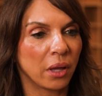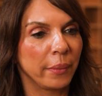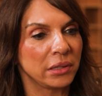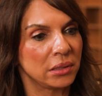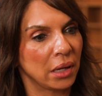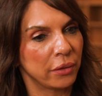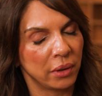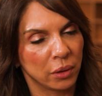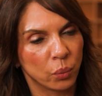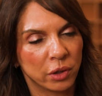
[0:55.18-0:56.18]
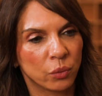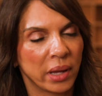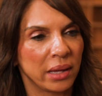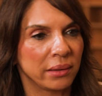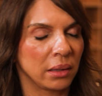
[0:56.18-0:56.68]
coming together in weird
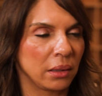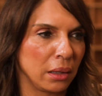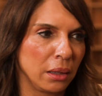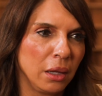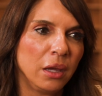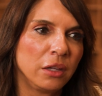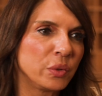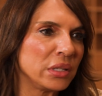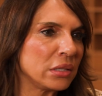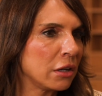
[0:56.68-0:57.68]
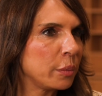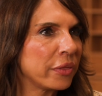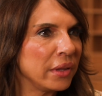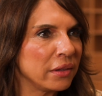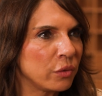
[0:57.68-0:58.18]
ways and then doing terrible
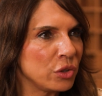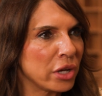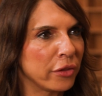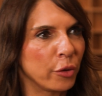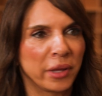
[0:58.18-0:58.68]
things to each other.